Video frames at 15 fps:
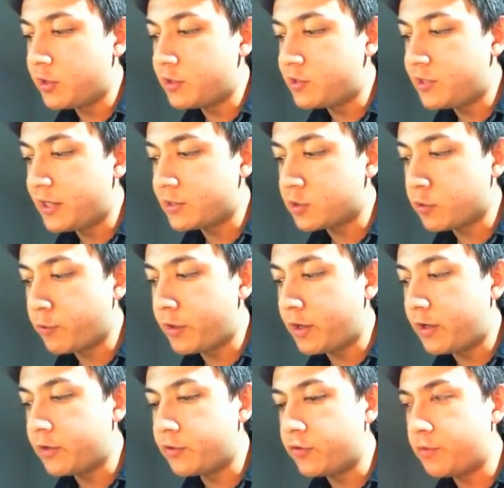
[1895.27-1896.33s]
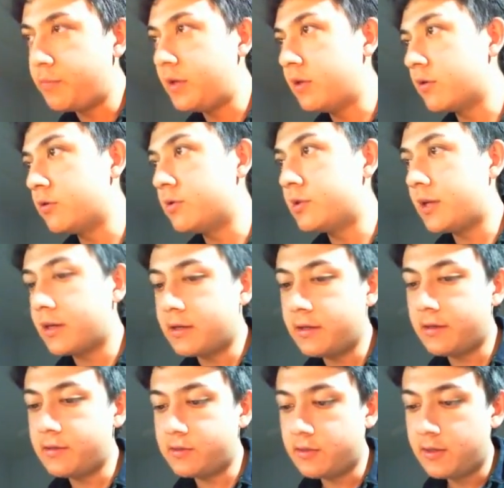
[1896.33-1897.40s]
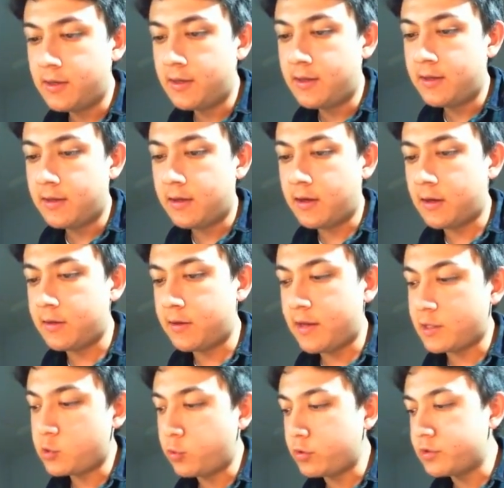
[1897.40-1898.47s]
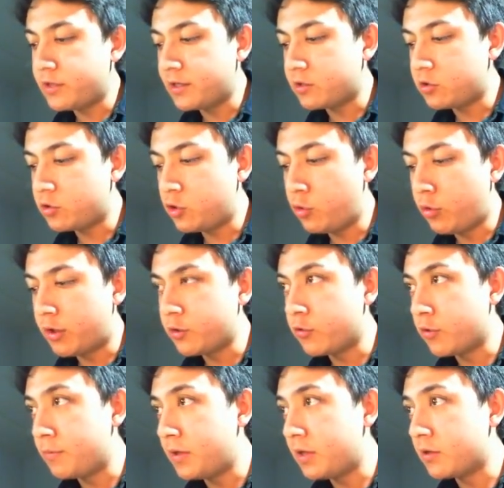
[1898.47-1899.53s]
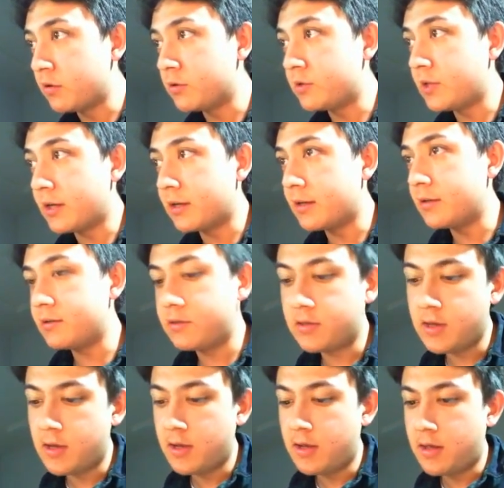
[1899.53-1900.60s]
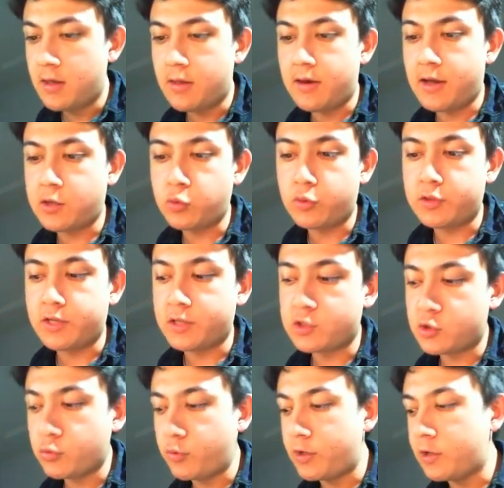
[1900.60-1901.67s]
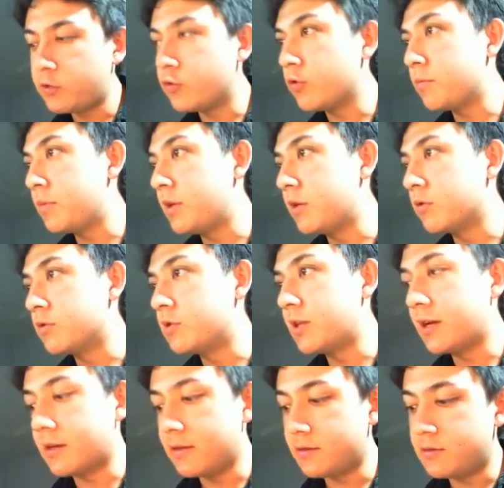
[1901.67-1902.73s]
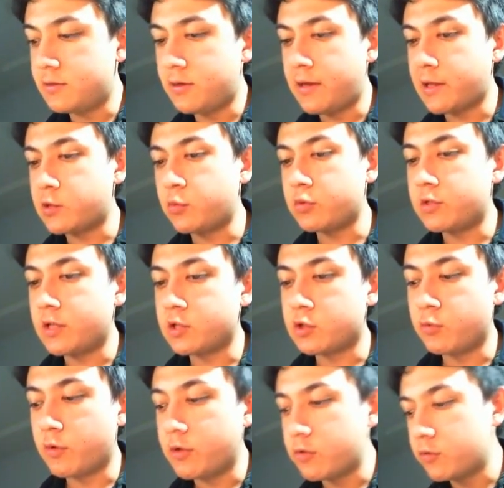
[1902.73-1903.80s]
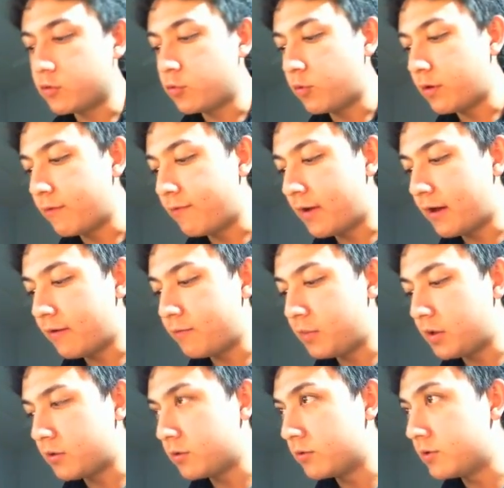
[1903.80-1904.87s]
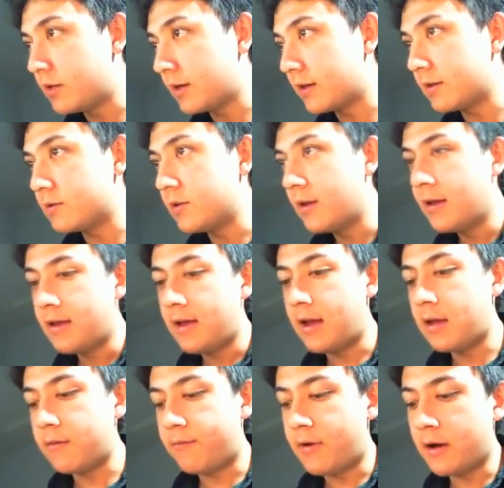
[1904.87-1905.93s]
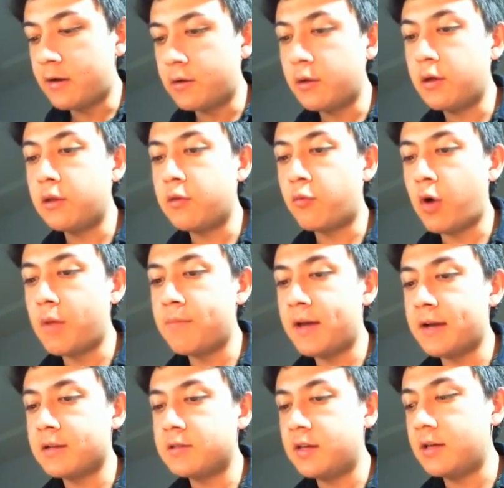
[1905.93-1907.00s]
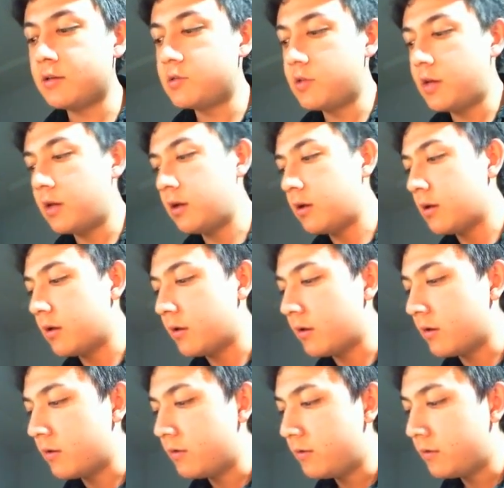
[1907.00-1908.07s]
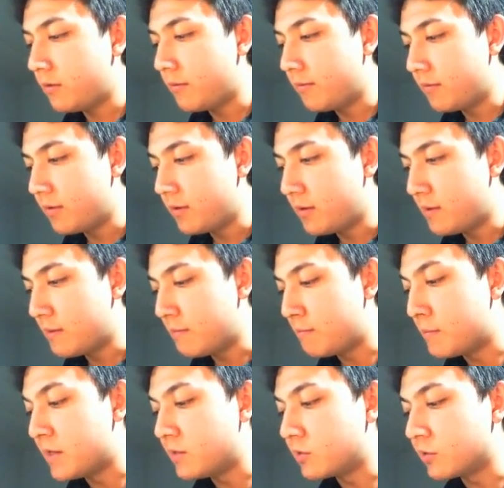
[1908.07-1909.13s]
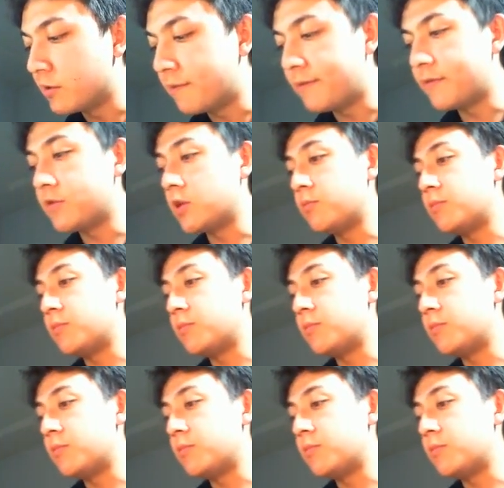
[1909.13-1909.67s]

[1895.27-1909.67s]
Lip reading: This takes 300 picoseconds. The next one takes 200 picoseconds. The next one takes 300 picoseconds. The next one takes 325 picoseconds. And finally, the write back takes a measly 50